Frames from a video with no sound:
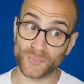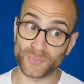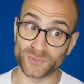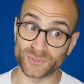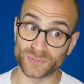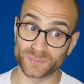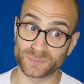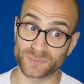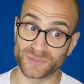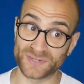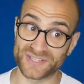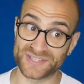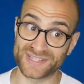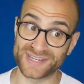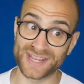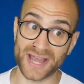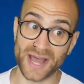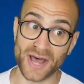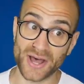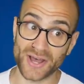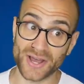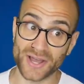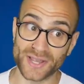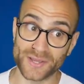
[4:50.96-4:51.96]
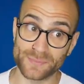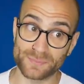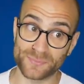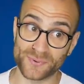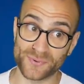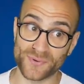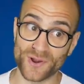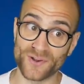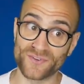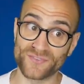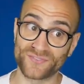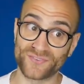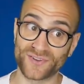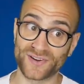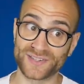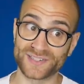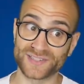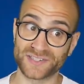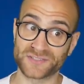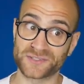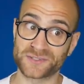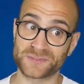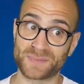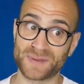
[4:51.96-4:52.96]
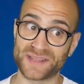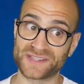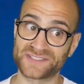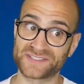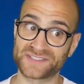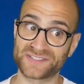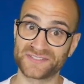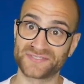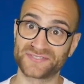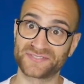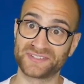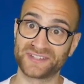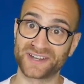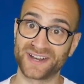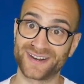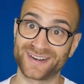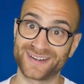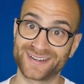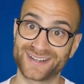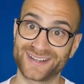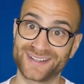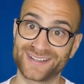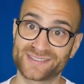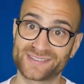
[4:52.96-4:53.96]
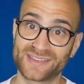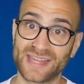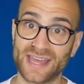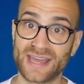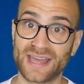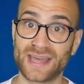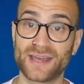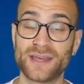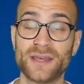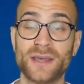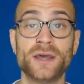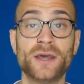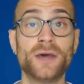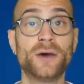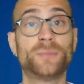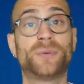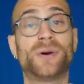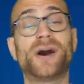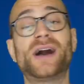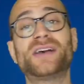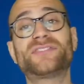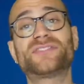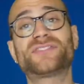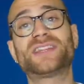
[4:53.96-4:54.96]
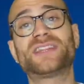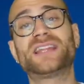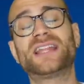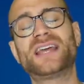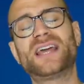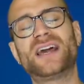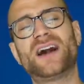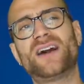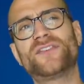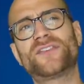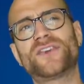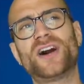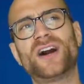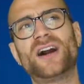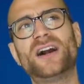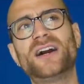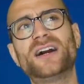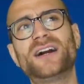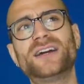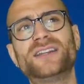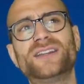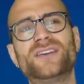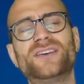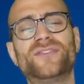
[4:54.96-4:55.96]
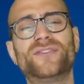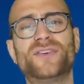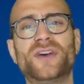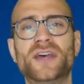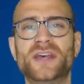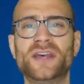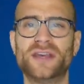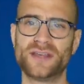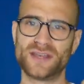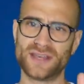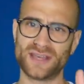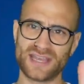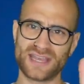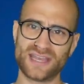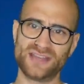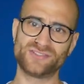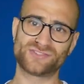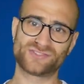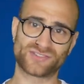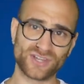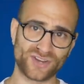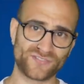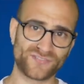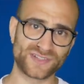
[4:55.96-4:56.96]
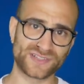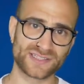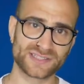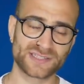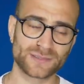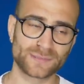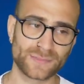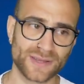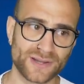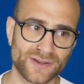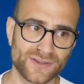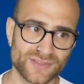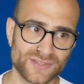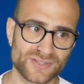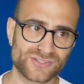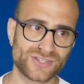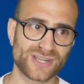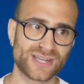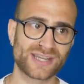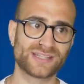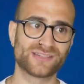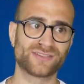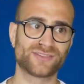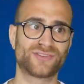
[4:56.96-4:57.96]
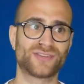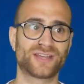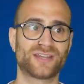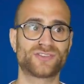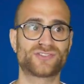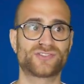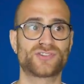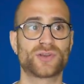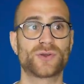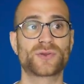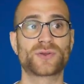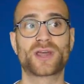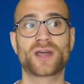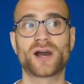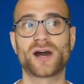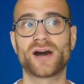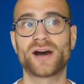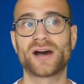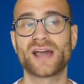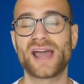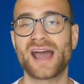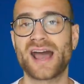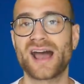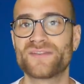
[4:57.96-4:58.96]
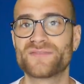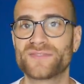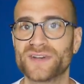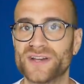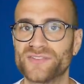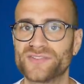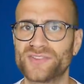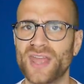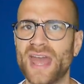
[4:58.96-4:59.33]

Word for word: All pretty high profile, expensive targets there. Personally, I've kind of eased off a little bit on the Jadon Sancho Kai Havertz